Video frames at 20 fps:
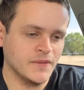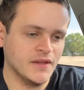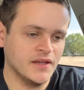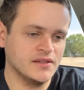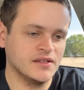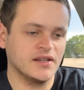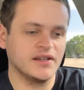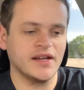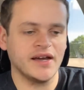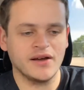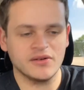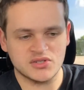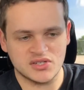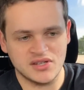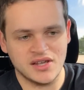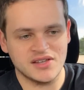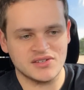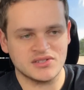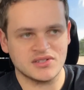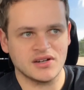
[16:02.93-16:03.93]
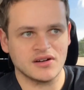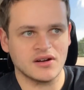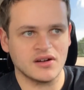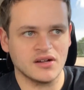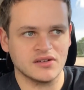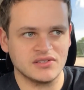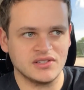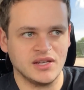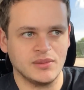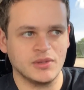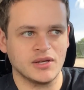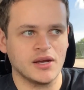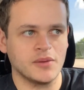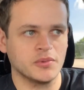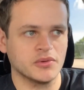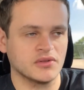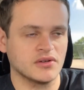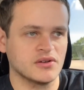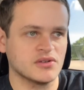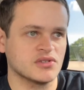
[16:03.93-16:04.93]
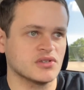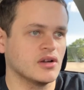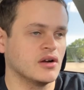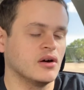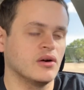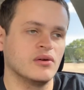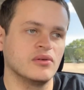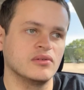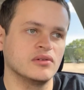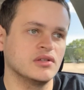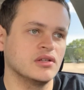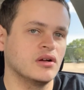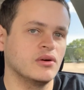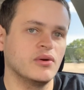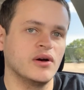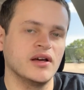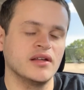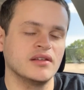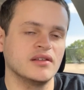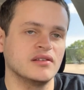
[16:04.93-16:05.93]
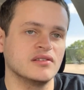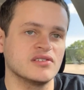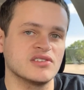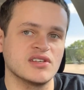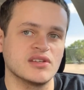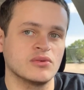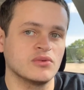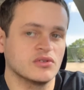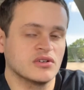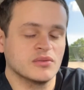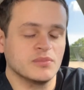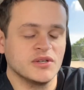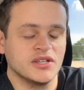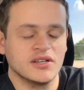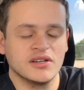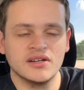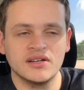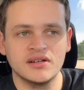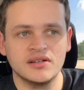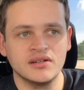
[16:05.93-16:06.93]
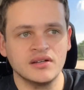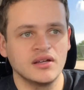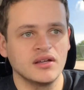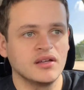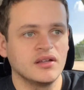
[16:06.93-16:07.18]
and then now she has Sarah teaming up with her, so, you know what, the sequel could be good,